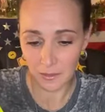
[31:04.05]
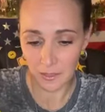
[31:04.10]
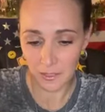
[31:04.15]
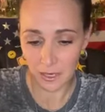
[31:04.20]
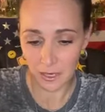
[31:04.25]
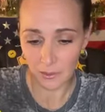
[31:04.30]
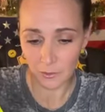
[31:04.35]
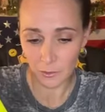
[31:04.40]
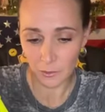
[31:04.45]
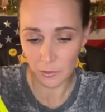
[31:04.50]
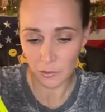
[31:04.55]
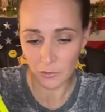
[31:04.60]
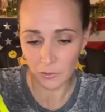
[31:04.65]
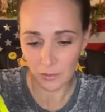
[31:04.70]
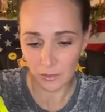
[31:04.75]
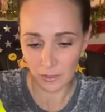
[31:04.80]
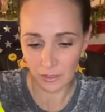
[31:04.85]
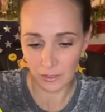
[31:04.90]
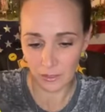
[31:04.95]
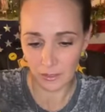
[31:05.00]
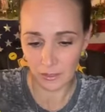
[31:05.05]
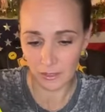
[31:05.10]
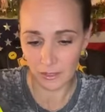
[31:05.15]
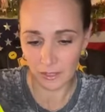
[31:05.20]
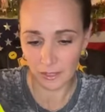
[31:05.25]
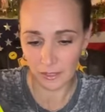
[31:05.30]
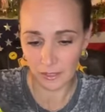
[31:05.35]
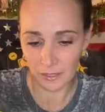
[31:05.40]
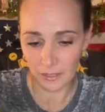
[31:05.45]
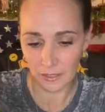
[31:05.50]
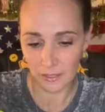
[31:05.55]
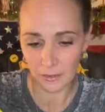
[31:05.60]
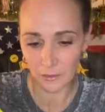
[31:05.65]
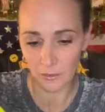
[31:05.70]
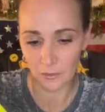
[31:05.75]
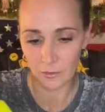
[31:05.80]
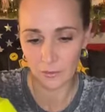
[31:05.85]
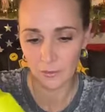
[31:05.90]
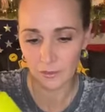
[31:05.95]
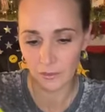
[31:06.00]
the Dollar Tree in like a
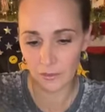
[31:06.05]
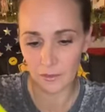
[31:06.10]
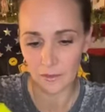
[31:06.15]
year.